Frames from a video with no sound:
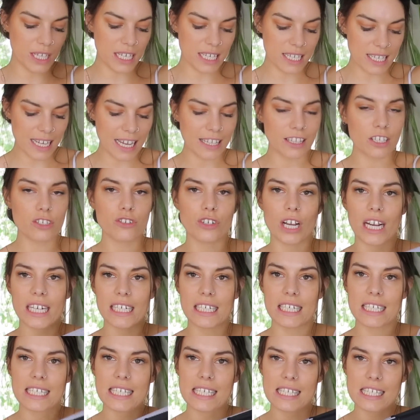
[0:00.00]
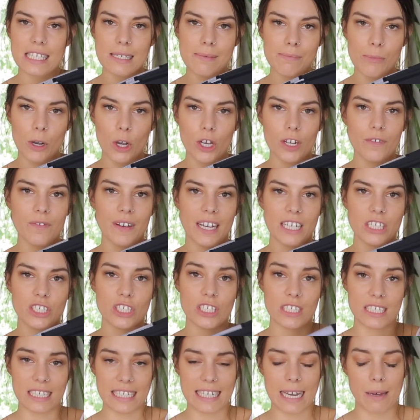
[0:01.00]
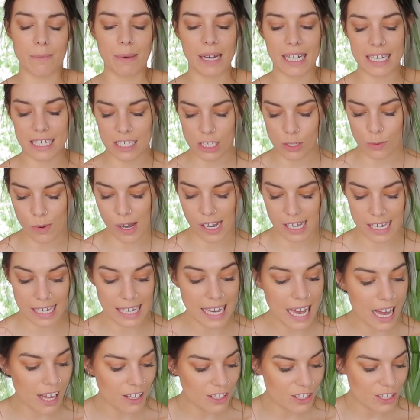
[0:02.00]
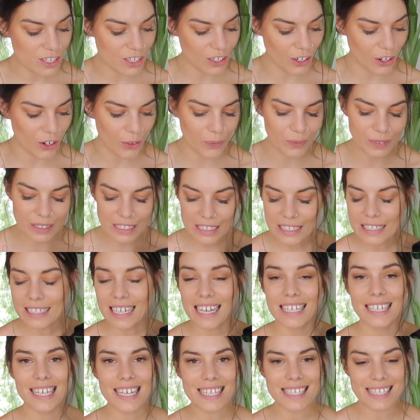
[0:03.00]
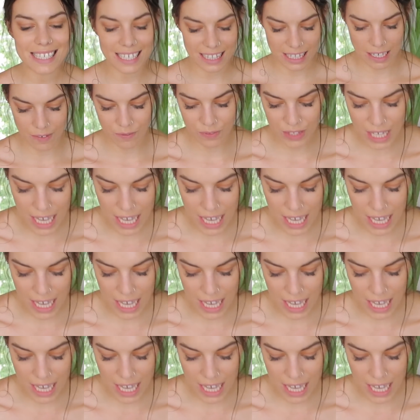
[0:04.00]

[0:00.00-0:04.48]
this and the trainers is some motivation to get back into working out. So yes, love